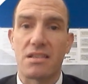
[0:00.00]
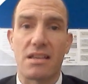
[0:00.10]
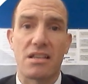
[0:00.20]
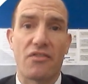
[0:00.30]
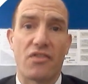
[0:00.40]
So
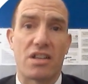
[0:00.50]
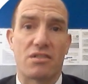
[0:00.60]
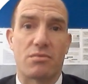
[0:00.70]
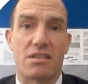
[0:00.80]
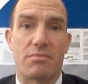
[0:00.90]
that's our
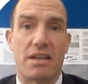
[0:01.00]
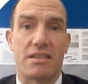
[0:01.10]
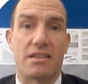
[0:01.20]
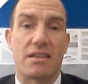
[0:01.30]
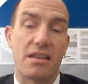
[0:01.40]
first one,
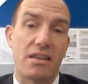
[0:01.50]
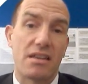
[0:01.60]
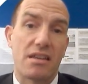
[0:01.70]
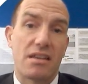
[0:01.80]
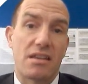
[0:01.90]
spacing.
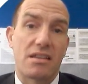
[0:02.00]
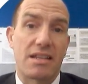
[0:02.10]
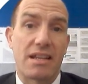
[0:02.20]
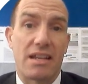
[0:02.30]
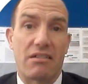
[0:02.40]

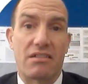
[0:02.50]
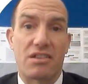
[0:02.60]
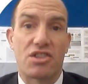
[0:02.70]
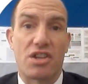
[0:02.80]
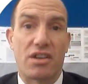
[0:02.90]
Second area
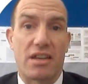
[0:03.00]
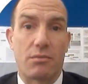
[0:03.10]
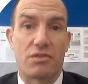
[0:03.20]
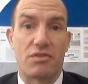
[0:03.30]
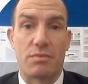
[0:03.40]
is
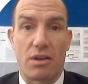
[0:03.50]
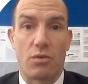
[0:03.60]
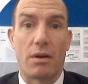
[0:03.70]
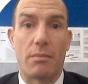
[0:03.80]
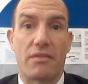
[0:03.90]
chunking, which we spent
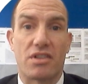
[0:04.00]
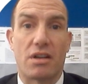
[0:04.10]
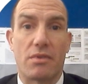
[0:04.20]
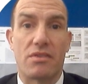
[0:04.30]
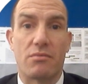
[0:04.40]
bit of
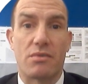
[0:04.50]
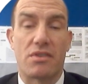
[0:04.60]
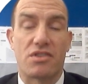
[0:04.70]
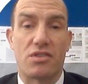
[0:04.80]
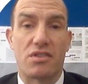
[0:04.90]
time with
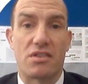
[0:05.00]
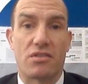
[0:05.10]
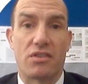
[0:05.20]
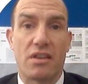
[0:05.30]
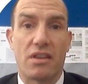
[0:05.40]
students
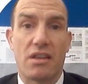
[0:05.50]
on.